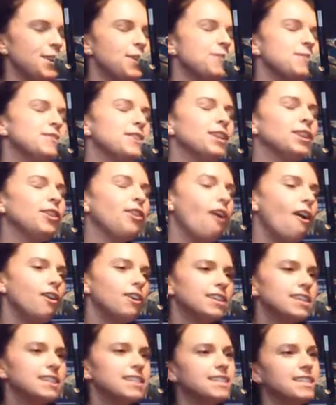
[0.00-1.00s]
So The
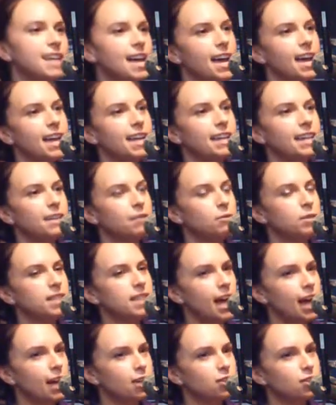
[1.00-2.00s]
Longest Day
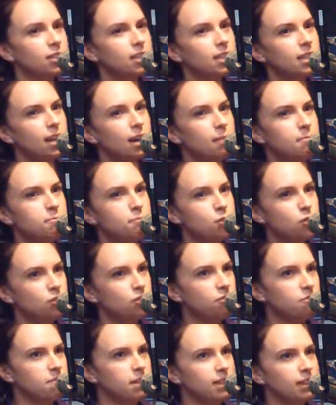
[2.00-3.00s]
was actually a
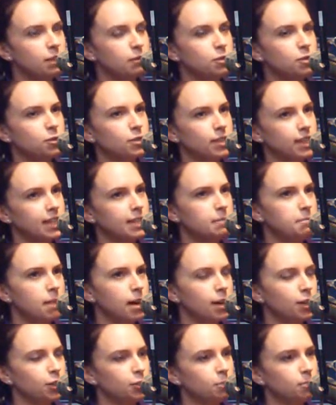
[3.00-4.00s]
movement that was created
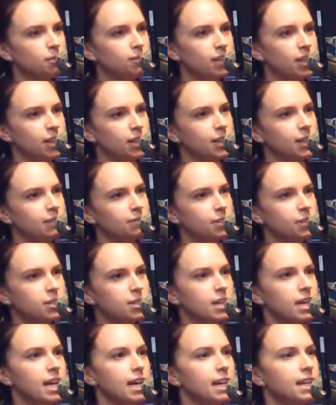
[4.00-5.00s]
by a group of
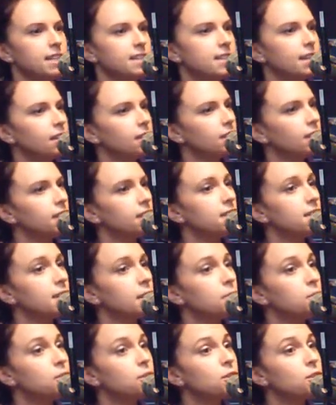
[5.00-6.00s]
caregivers. It is held on the
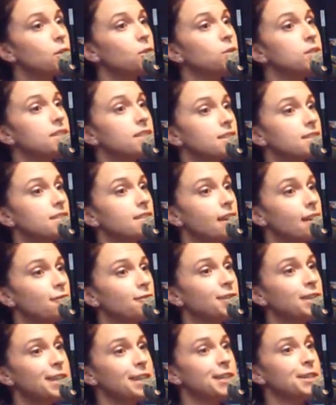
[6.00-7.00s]
summer solstice
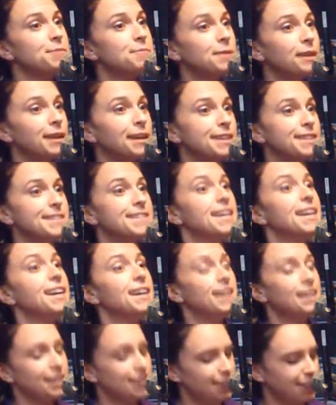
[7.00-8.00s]
every year because
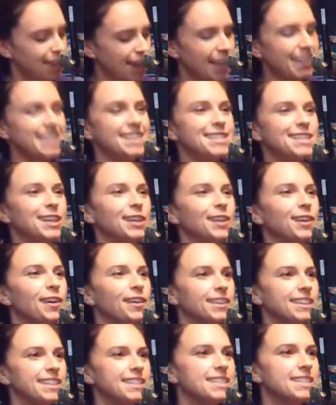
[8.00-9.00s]
that is the
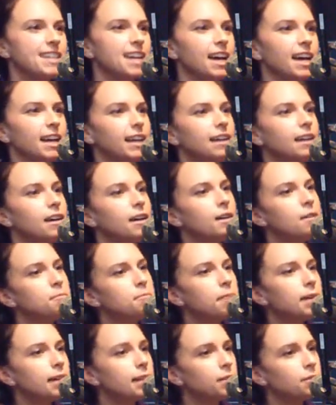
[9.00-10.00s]
longest day.
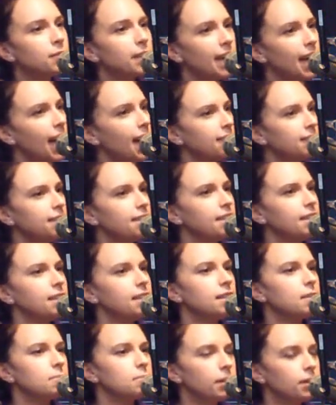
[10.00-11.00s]
But in
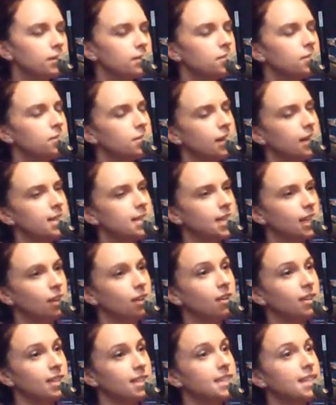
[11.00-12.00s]
reality, the person who has the
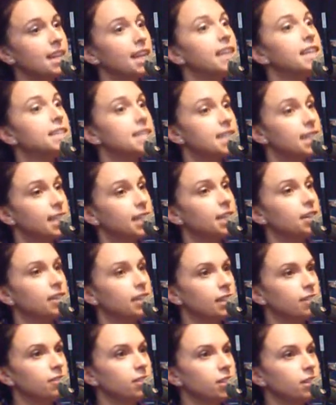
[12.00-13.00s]
longest day is the
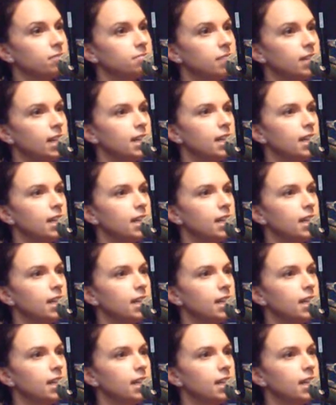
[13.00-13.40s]
caregiver.